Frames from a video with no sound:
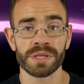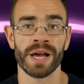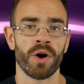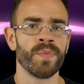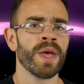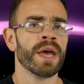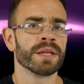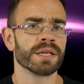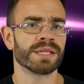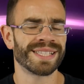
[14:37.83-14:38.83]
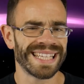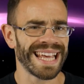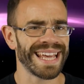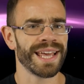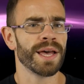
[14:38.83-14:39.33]
So to
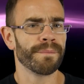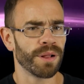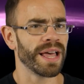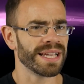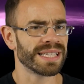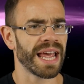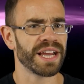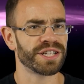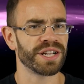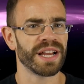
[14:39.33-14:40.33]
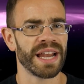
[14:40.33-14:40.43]
see PlayStation